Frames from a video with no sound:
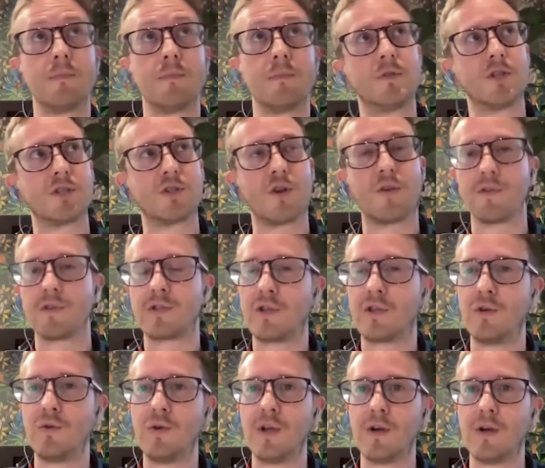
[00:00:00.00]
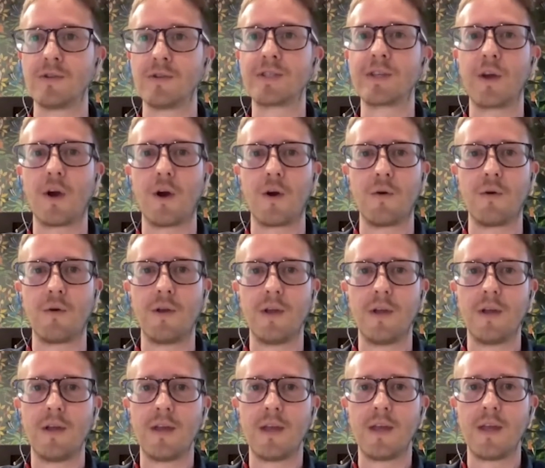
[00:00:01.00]
just over 2 years ago,
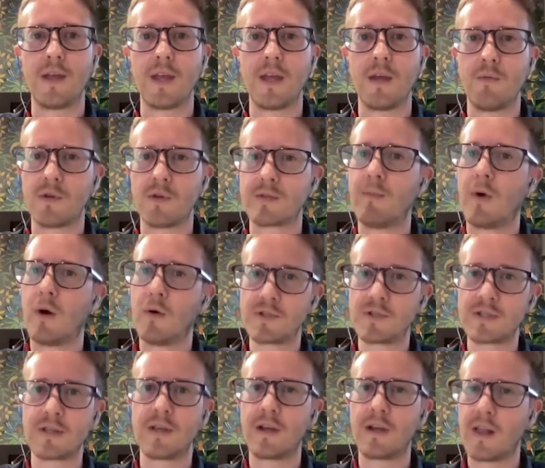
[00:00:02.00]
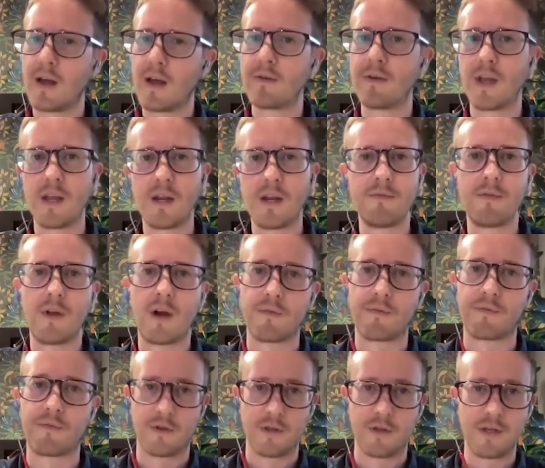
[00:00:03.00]
it was mostly cloud native, not
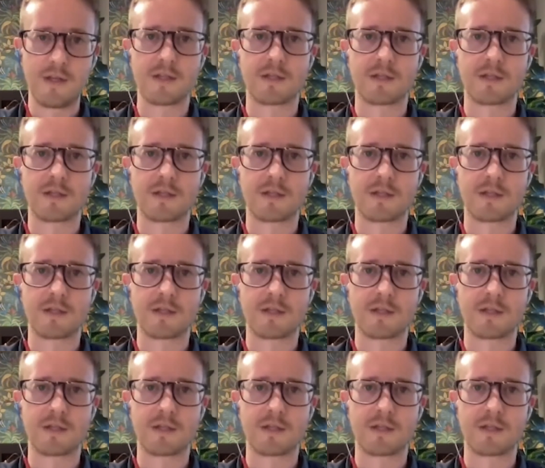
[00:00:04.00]
fully.